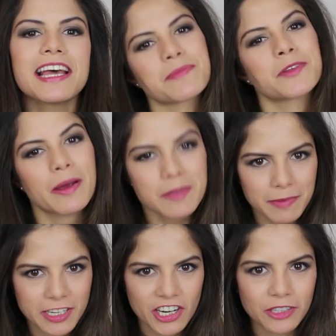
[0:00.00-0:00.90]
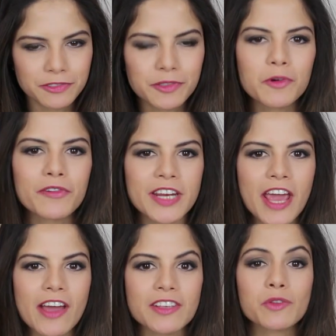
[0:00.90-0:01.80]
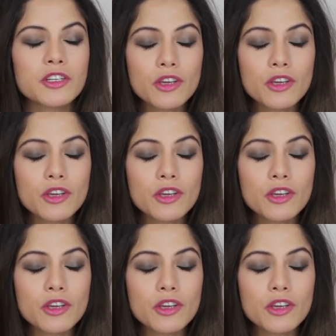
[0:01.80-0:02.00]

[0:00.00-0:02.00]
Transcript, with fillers: Subscribe to my channel for more videos.